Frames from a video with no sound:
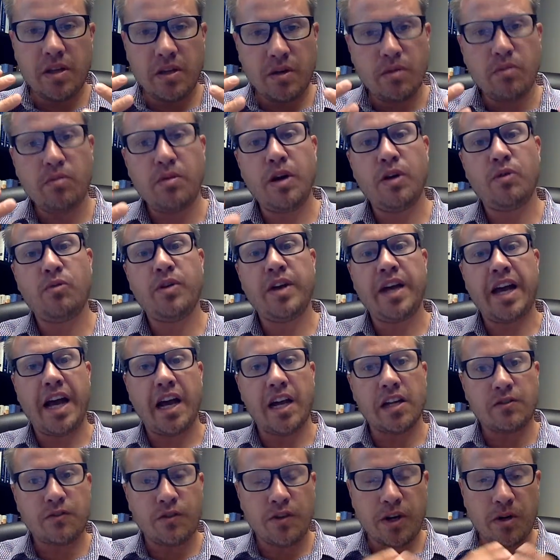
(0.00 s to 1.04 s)
But we
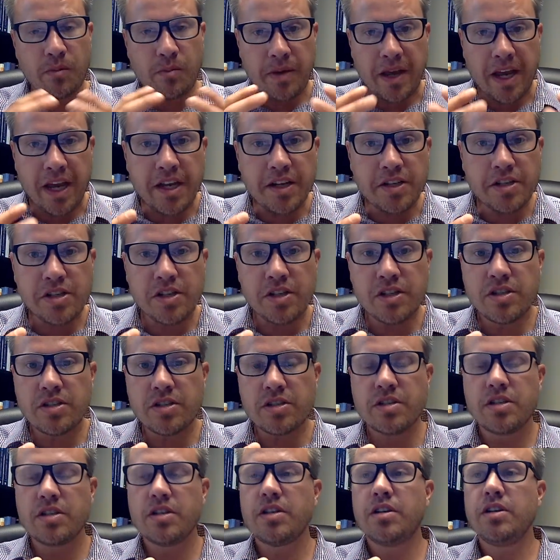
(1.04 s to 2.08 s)
ask for your
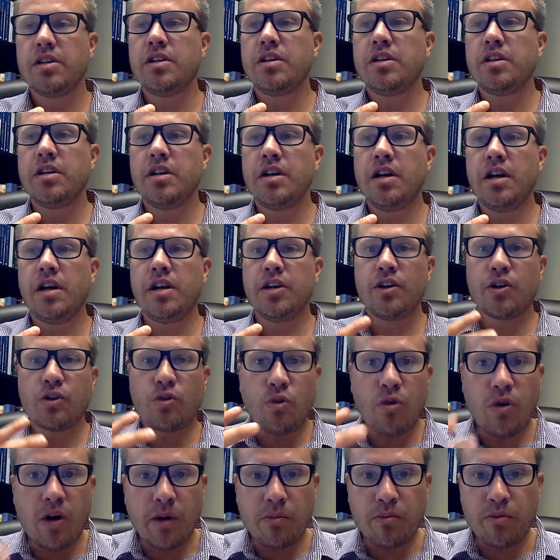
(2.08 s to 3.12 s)
patience, your
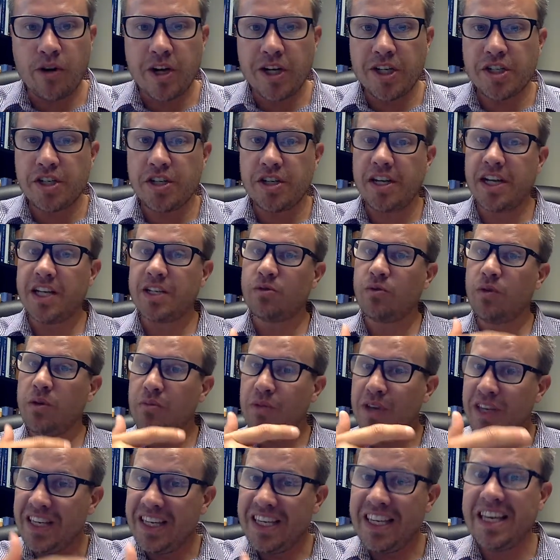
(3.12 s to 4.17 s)
cooperation as we
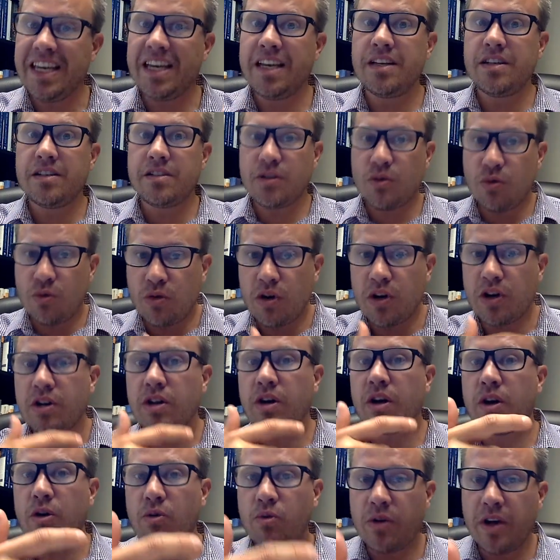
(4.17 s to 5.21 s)
begin to work
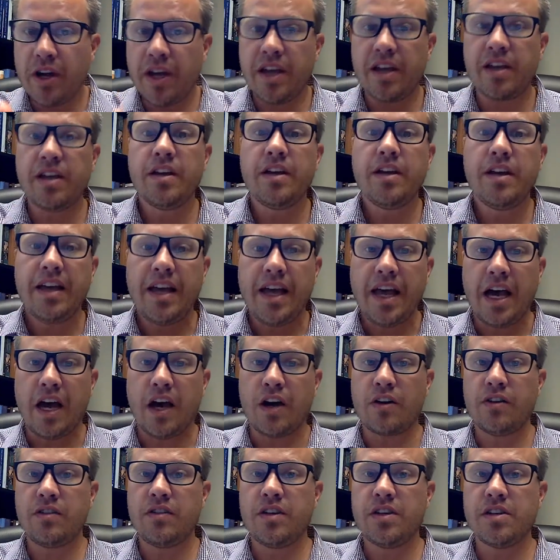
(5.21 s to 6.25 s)
our way out
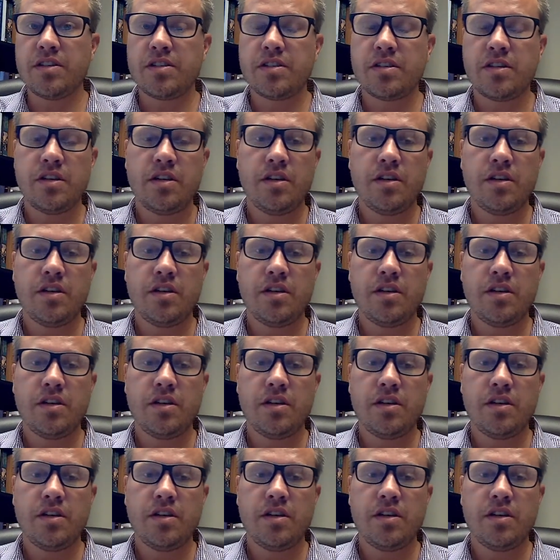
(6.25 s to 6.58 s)
of this,